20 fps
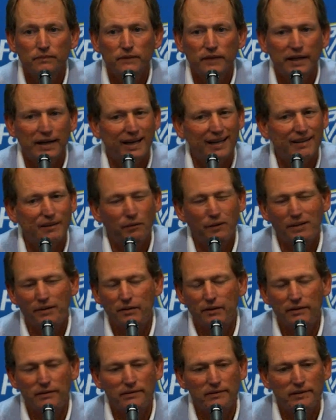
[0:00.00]
Yeah, the
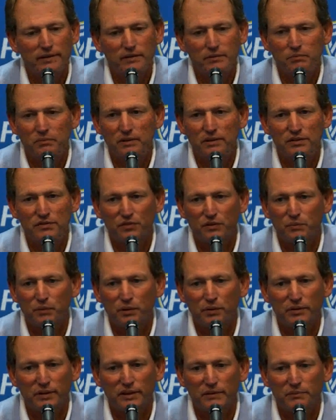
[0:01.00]
weather is for
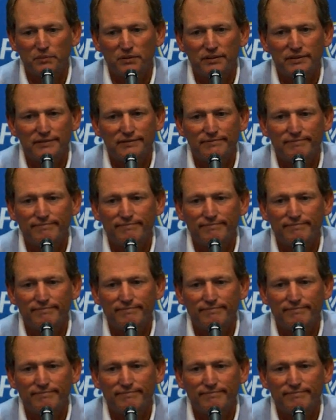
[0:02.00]
both teams.